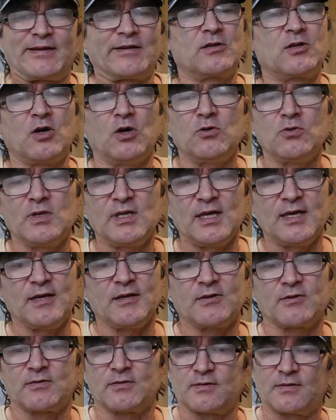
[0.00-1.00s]
Go
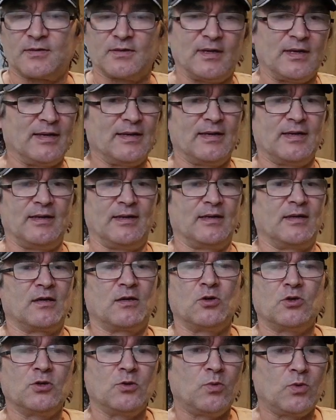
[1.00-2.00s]
there.
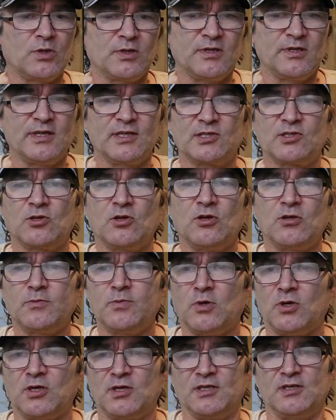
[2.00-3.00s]
Go to one of their star
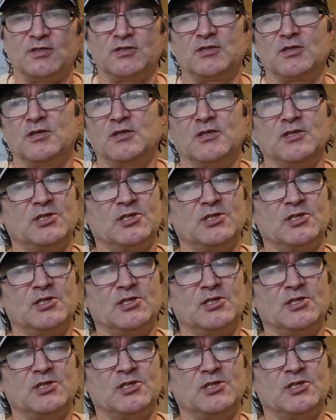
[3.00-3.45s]
parties.